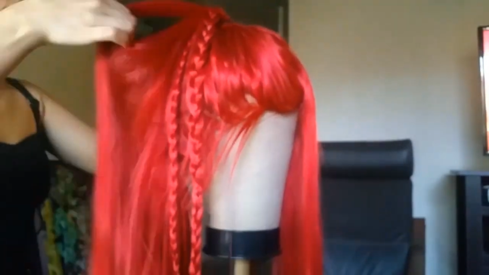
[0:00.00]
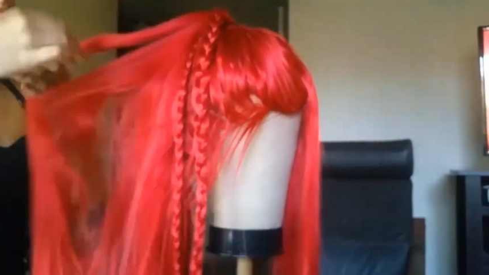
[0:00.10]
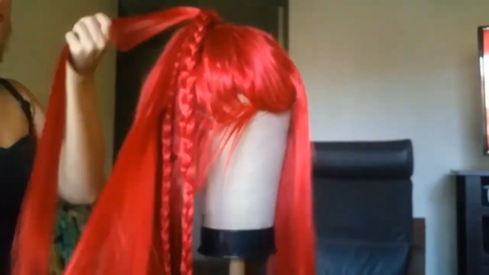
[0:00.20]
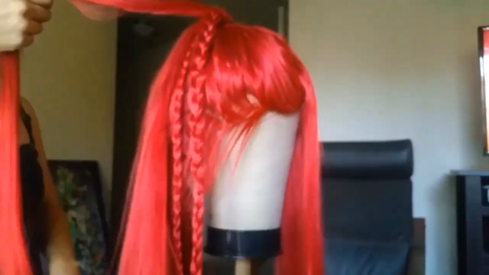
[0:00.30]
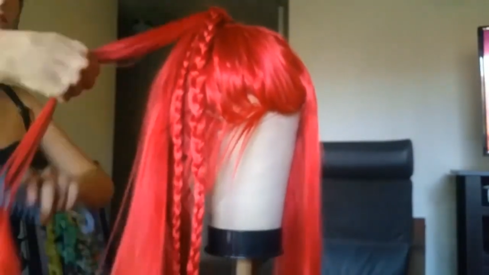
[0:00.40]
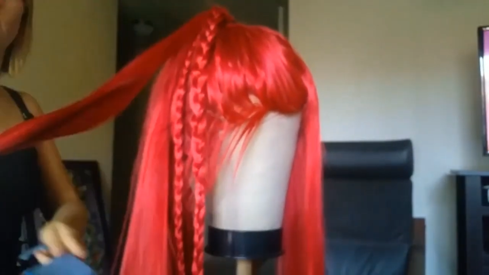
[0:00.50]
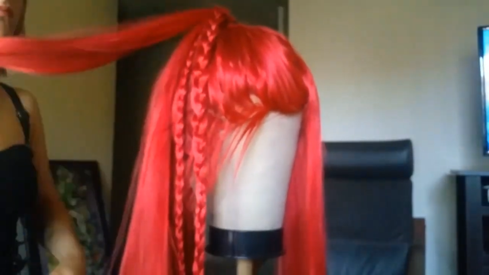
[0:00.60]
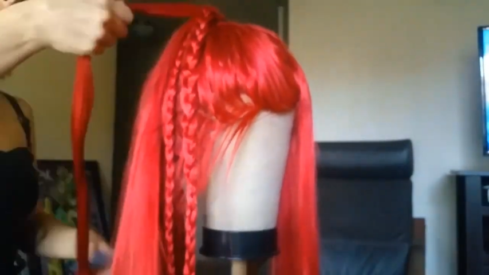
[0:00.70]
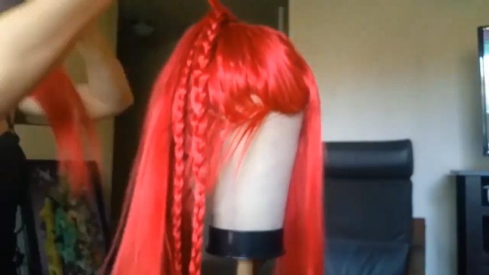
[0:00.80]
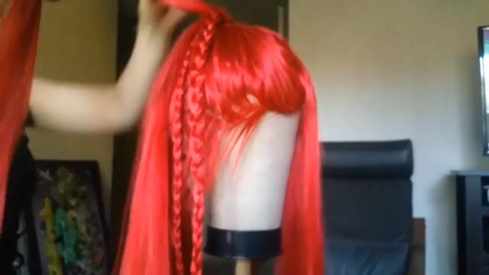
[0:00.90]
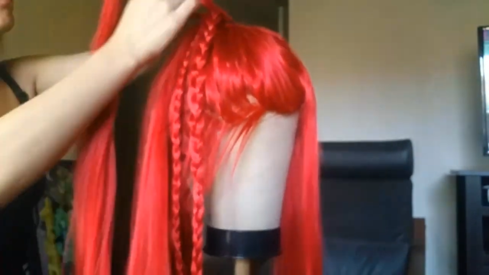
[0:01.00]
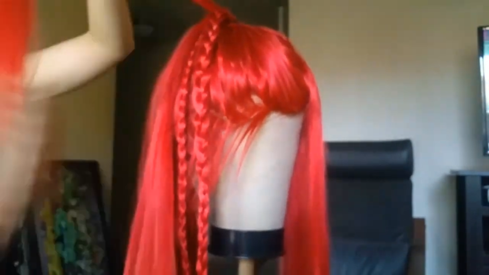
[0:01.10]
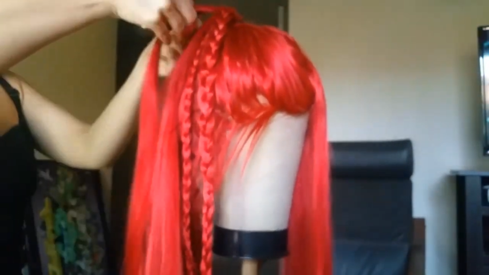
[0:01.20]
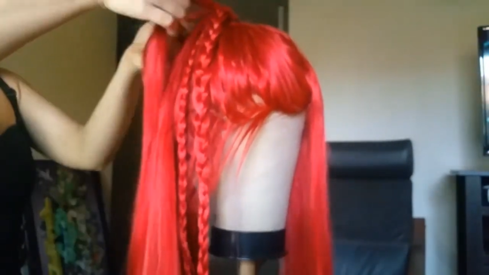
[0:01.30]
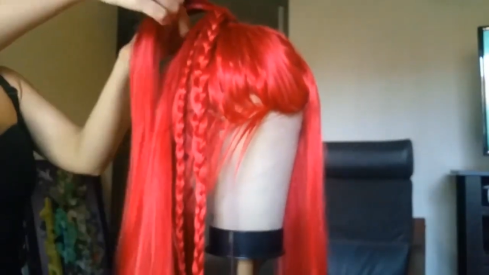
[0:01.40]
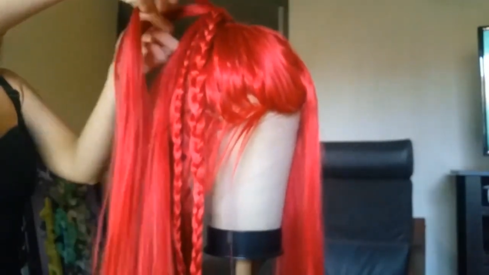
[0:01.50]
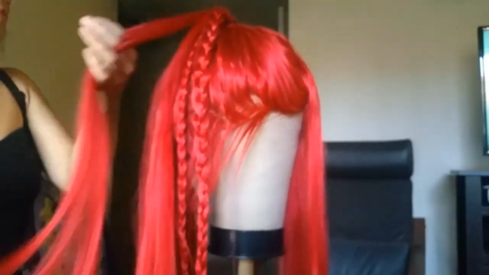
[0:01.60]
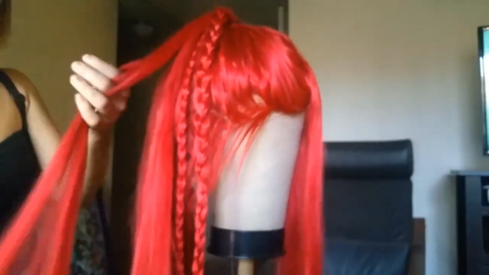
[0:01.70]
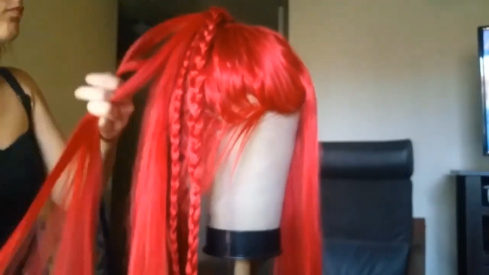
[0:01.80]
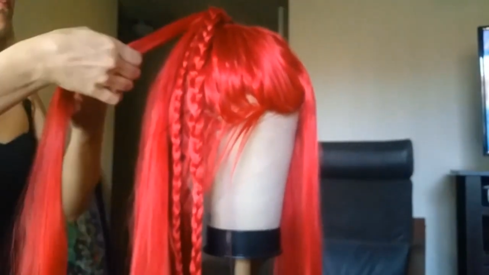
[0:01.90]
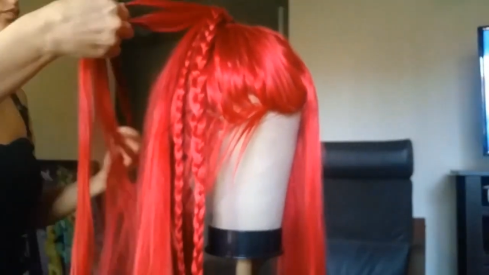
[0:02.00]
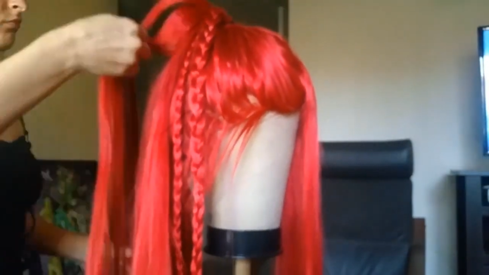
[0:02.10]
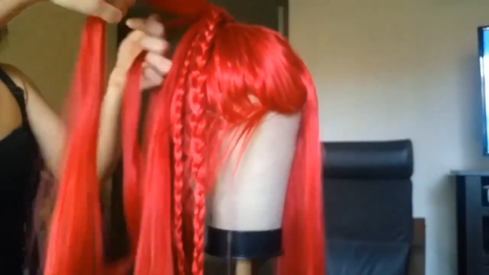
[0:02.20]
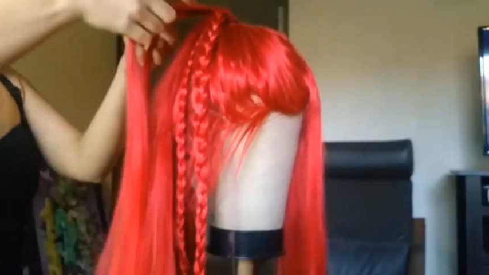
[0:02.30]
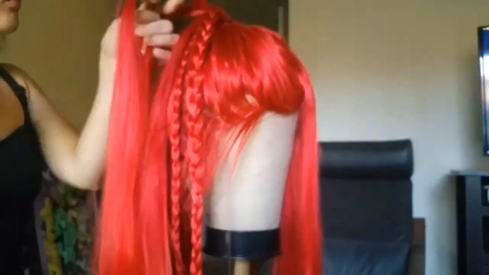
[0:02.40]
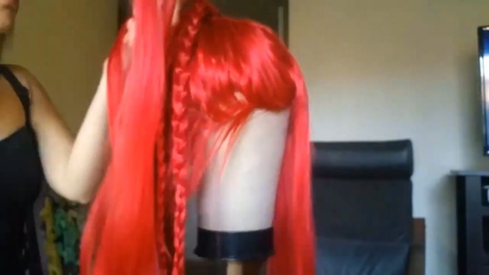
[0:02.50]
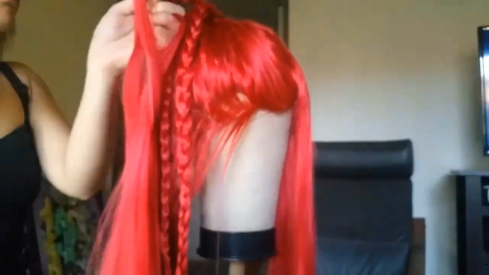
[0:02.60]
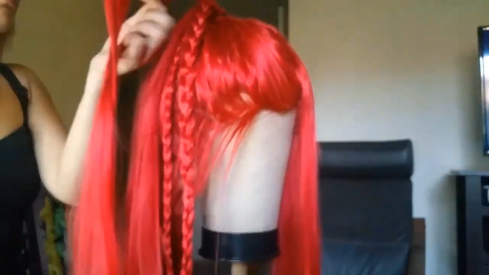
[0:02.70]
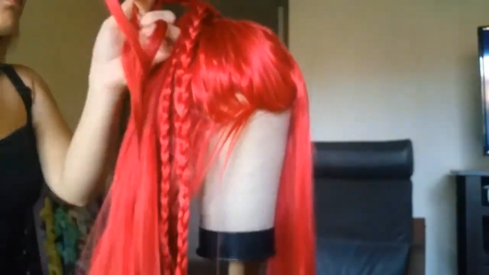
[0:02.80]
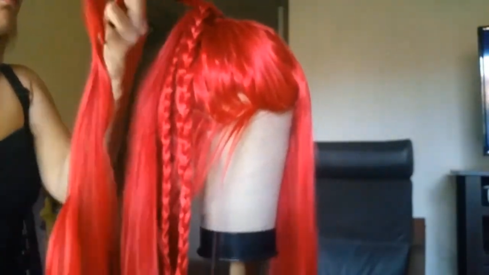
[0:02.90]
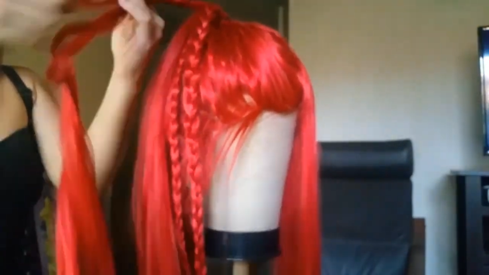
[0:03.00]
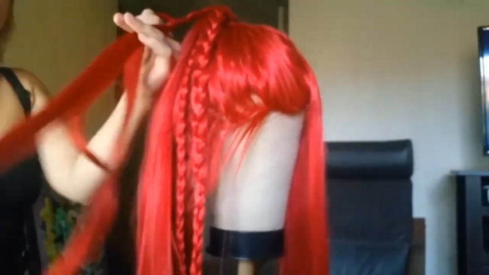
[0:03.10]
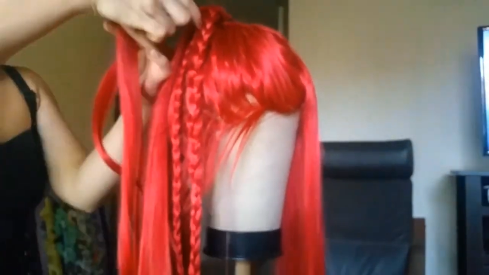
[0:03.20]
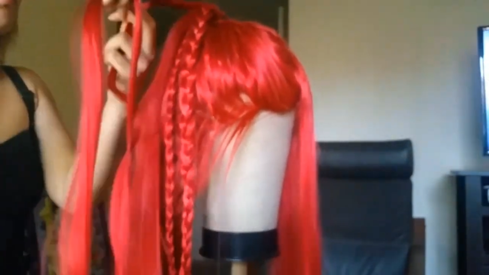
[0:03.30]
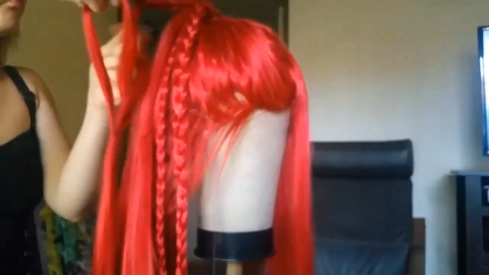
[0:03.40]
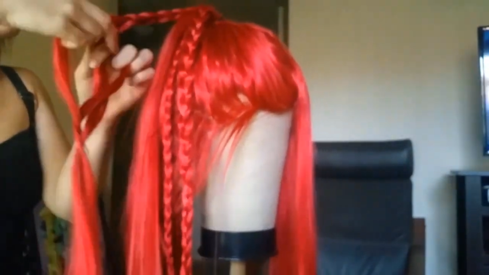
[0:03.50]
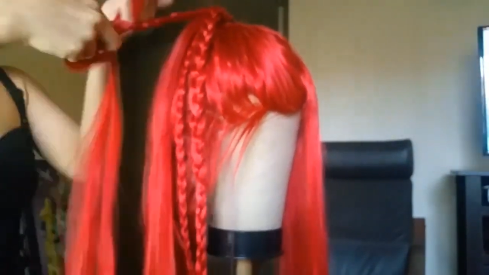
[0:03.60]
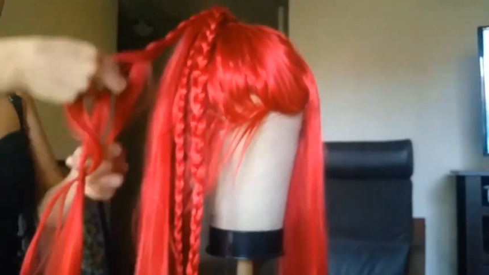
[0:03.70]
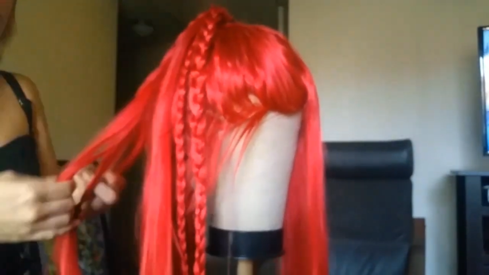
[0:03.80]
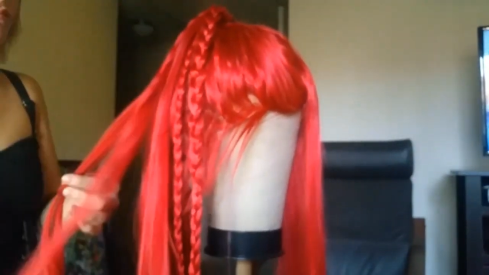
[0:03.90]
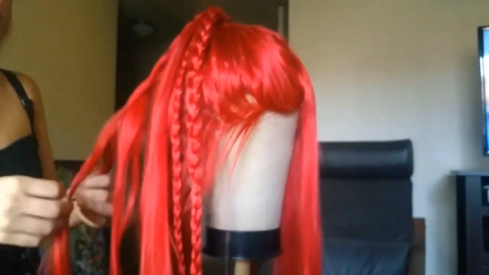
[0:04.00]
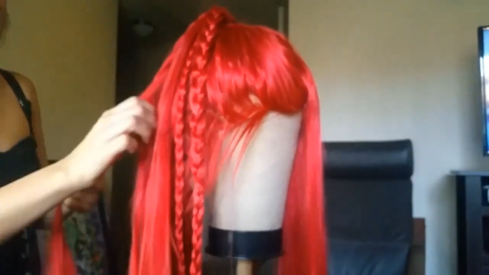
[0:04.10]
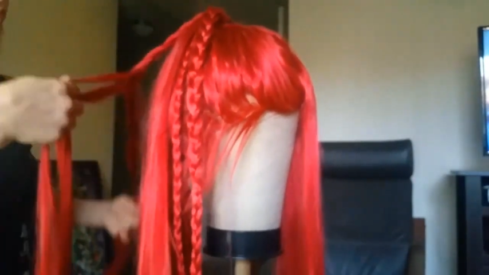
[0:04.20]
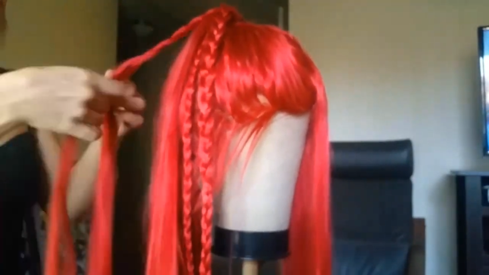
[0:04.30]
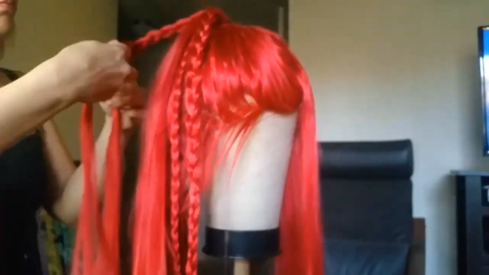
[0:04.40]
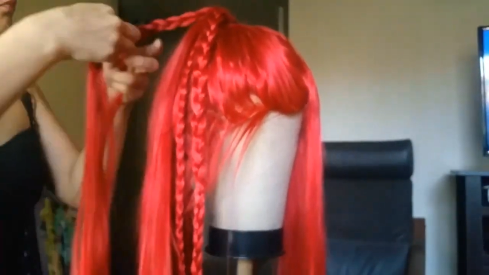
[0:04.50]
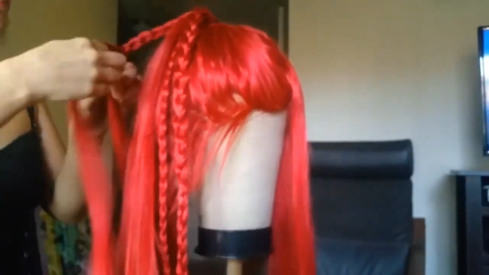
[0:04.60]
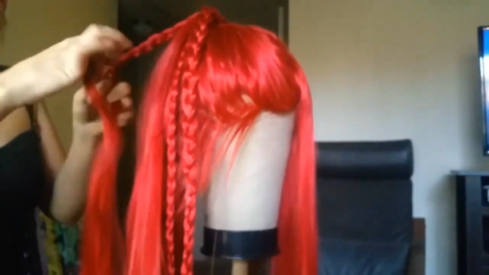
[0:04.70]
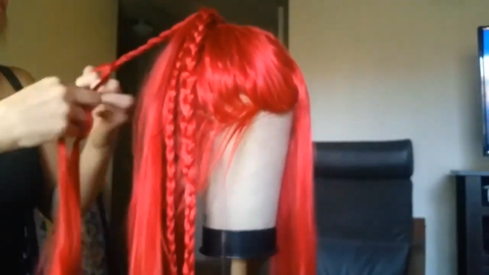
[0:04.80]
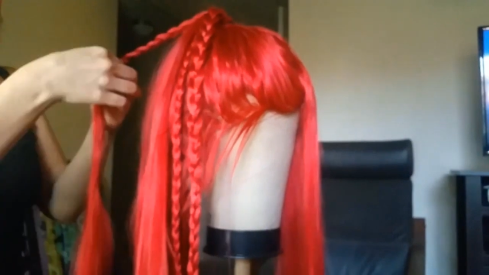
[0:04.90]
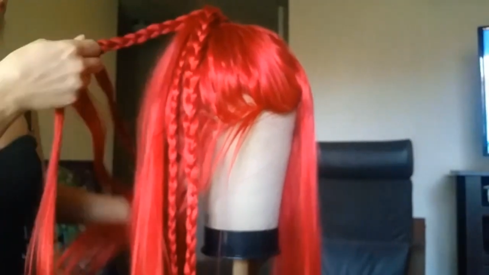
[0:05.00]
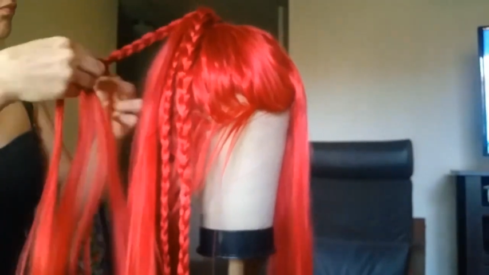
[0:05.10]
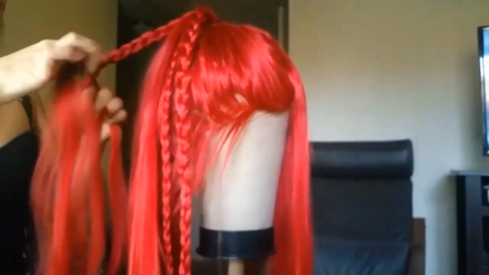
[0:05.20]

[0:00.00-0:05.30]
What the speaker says: [unreadable: no face in view]